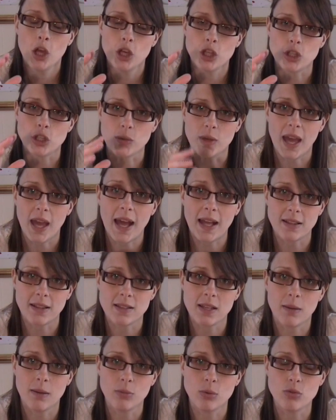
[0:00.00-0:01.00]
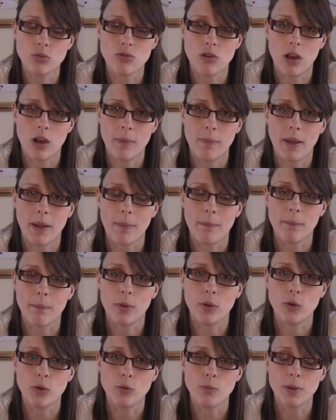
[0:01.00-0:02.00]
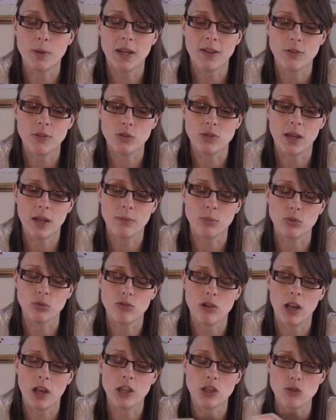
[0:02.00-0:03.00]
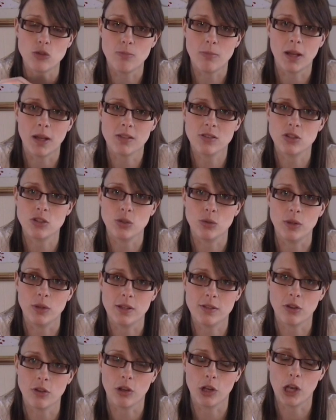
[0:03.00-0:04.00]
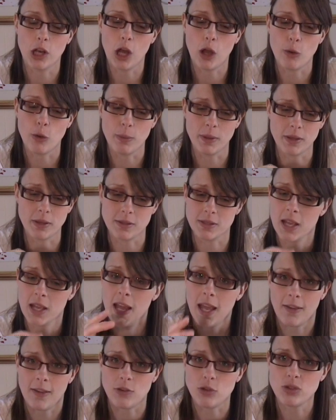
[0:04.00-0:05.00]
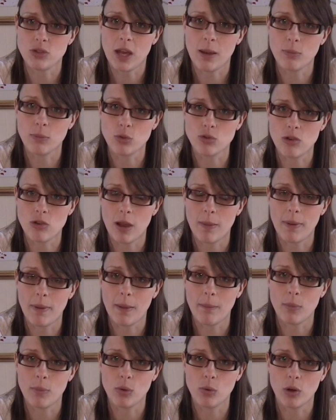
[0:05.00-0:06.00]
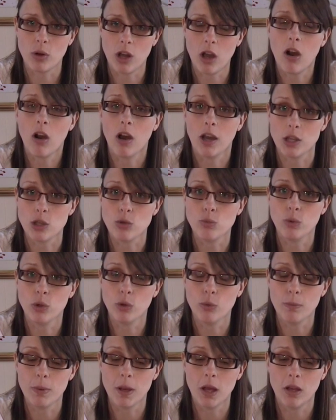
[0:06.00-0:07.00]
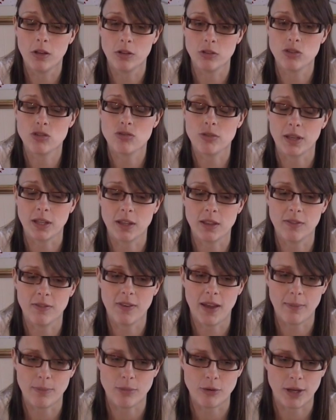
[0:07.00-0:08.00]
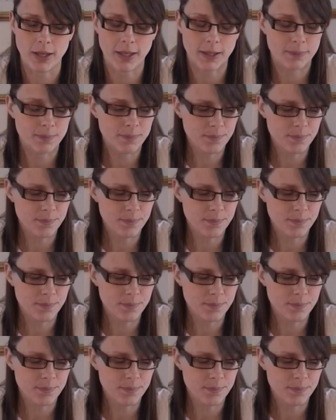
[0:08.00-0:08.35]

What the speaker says: You can tumble dry bamboo, but if you tumble dry it, you must do this on low, because if you tumble dry bamboo on high, you will burn and shrink the fabric.